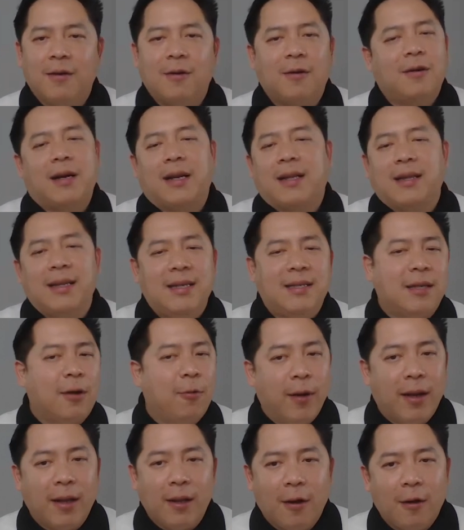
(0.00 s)
or at least
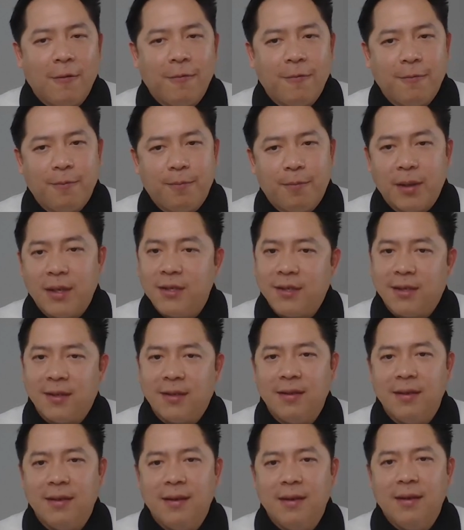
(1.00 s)
a well-off
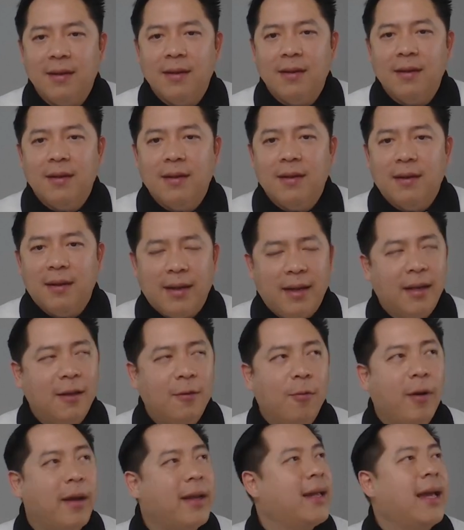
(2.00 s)
person.
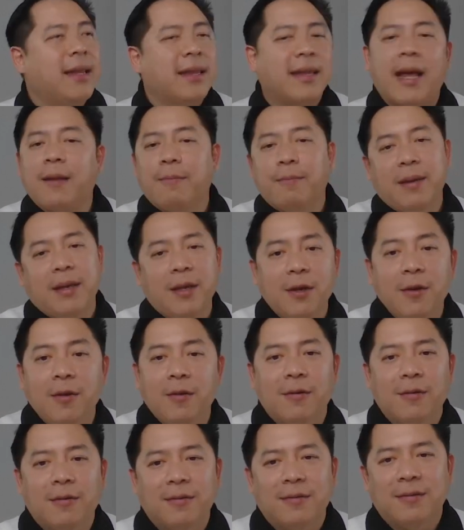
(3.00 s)
And why can't that be
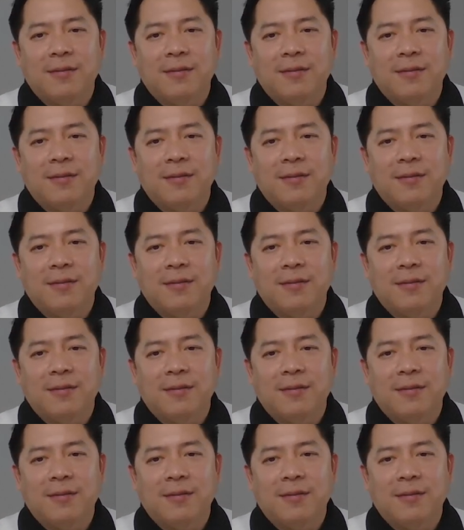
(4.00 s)
you?